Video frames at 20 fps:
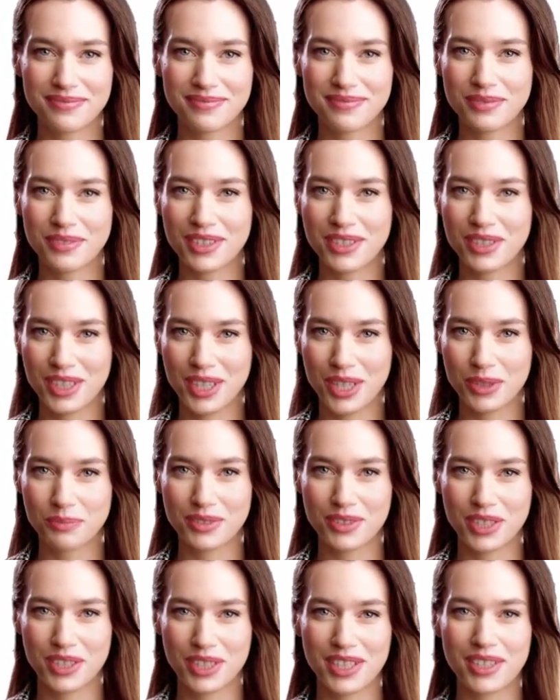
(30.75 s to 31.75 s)

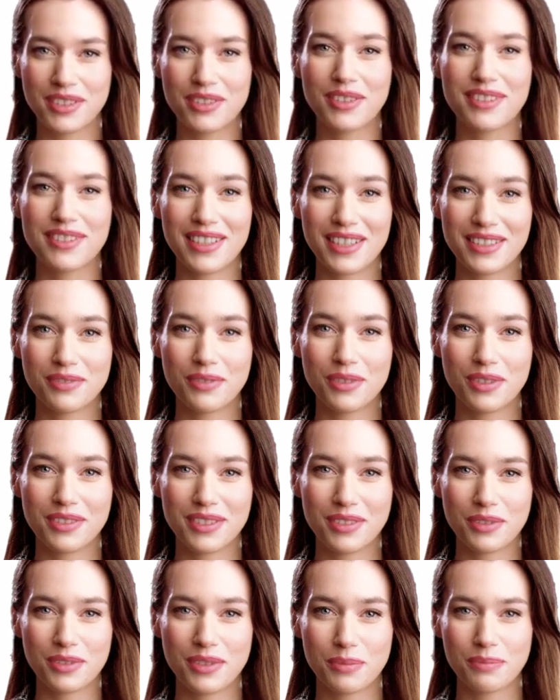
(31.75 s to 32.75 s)
Telecommunications
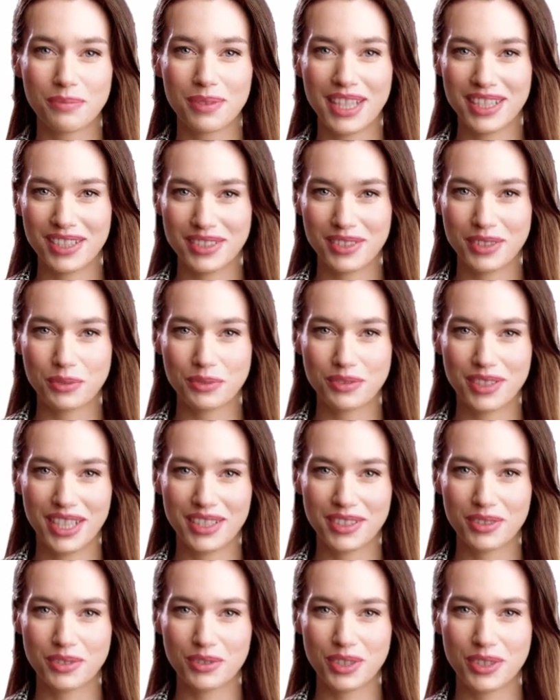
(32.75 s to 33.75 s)
infrastructure plays a
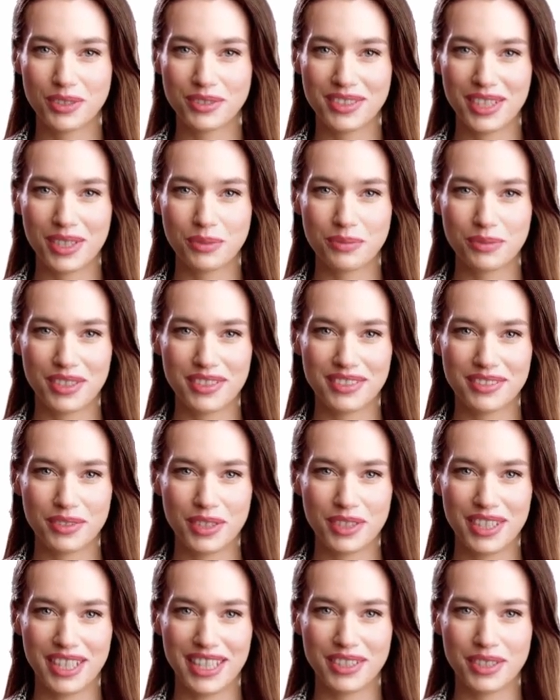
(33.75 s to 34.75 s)
vital role in
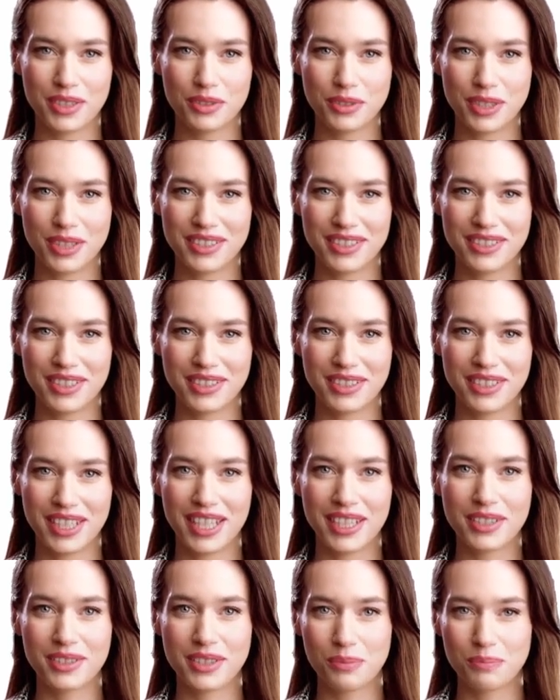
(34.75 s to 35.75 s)
facilitating voice and
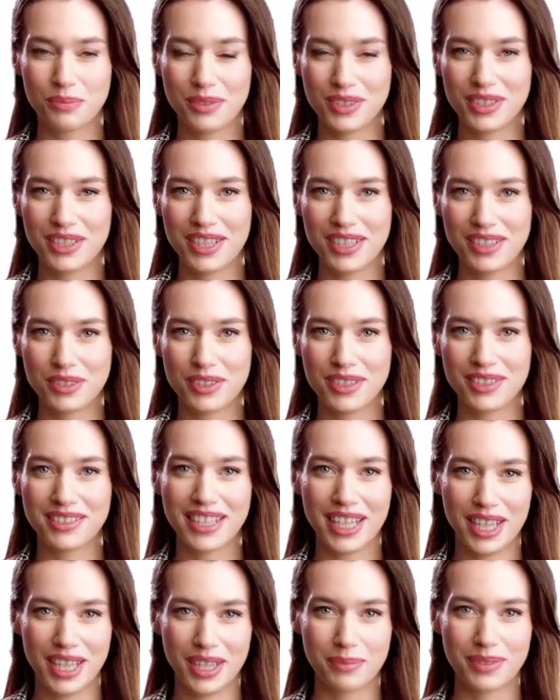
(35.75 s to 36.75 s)
data communication,
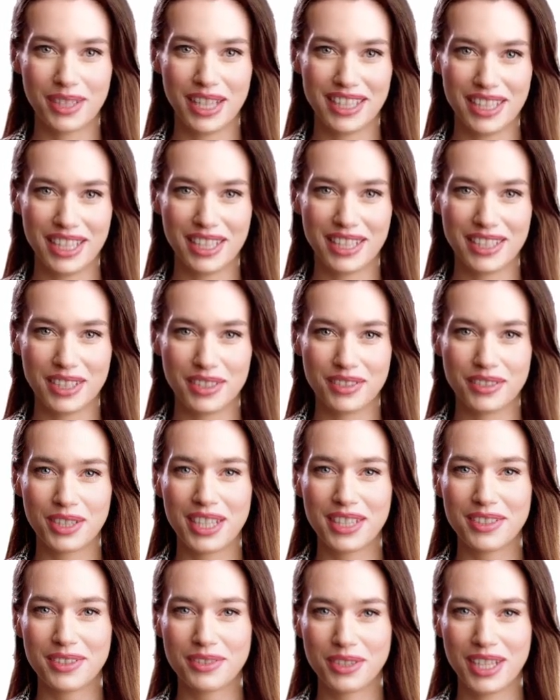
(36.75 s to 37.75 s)
making it an
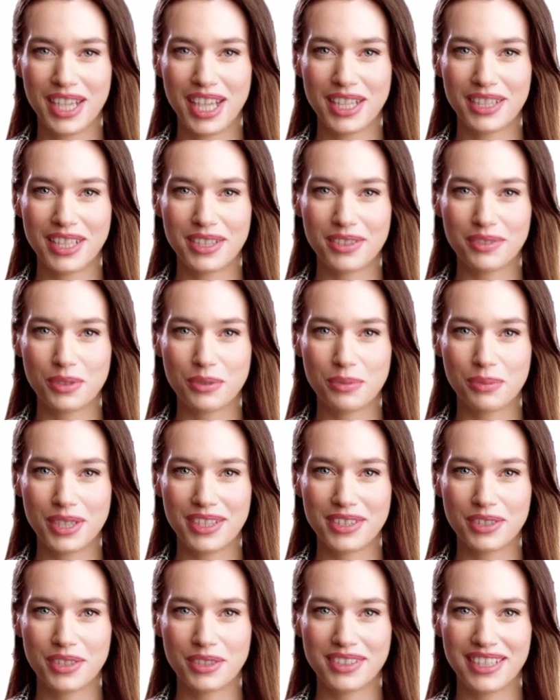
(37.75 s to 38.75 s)
attractive target for
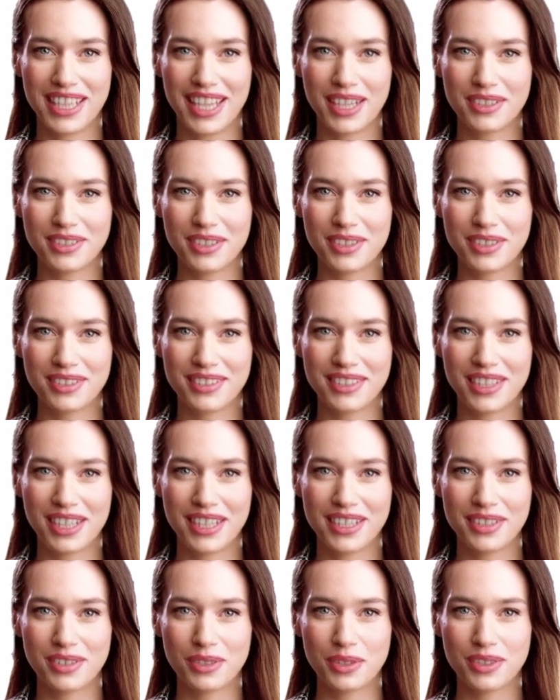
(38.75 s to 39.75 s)
malicious actors
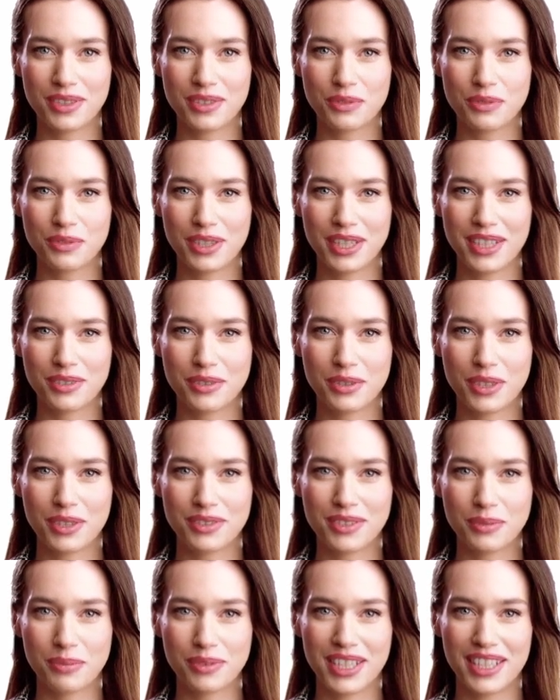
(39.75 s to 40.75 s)
seeking to exploit
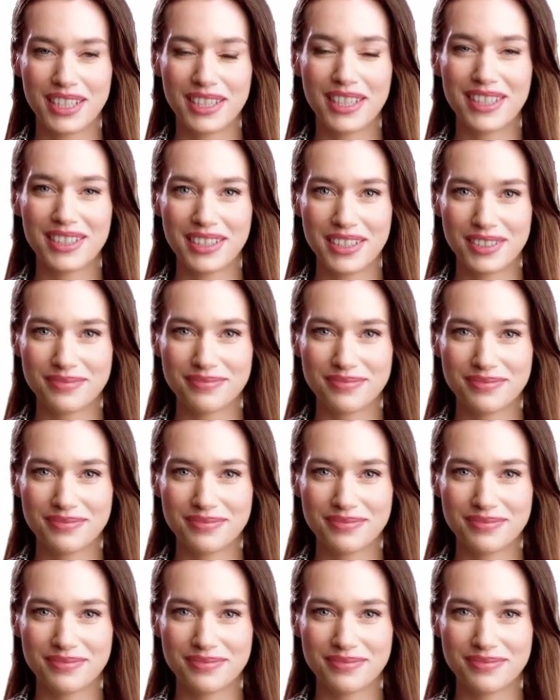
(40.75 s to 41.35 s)
vulnerabilities.